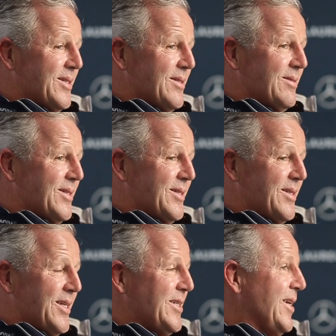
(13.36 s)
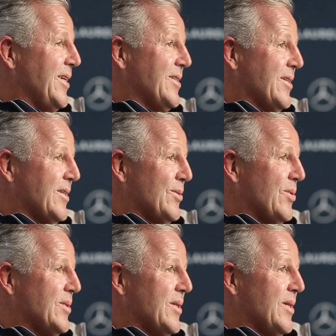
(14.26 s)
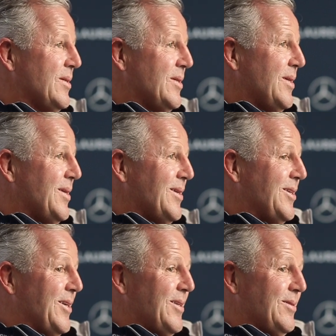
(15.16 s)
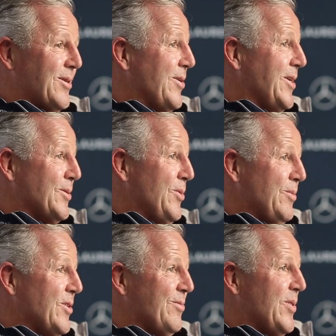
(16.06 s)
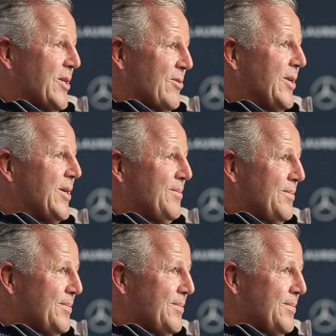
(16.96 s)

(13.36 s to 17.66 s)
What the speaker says: in 1986 was the greatest moment of my career.